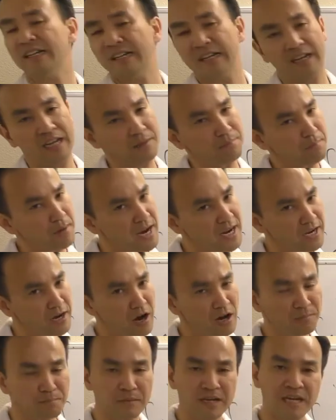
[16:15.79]
It may
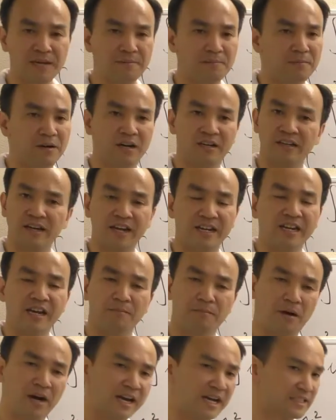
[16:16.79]
not be any of
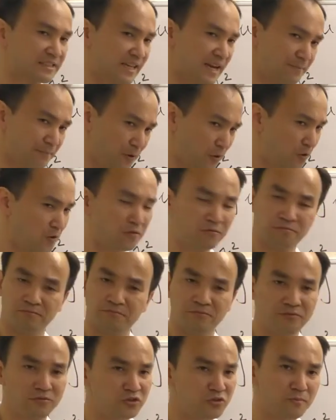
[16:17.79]
my
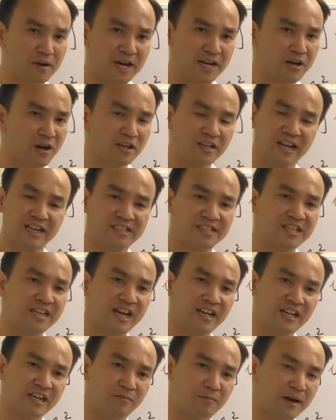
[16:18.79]
example, you may not see
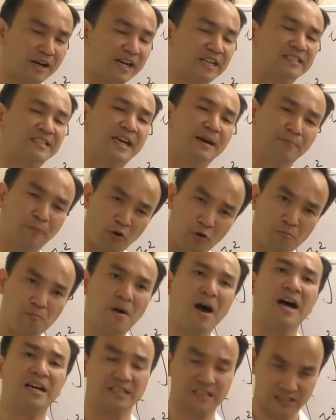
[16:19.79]
any of my example,
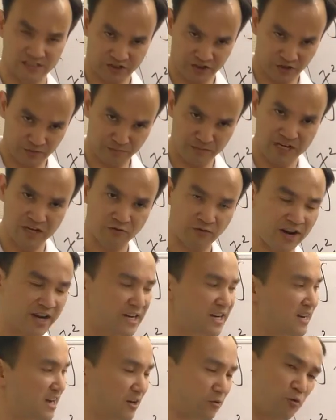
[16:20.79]
but just be
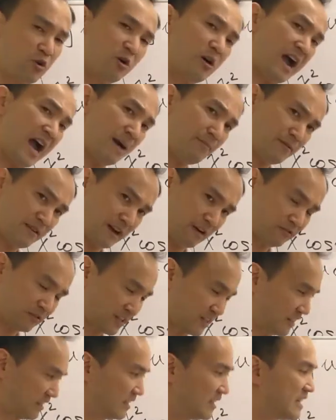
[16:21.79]
ready, it will happen out
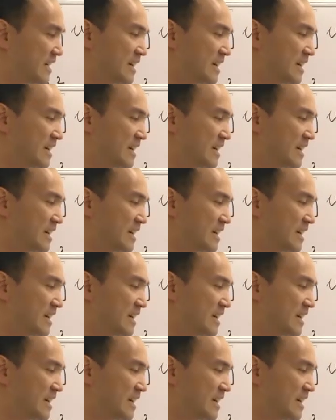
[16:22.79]
there.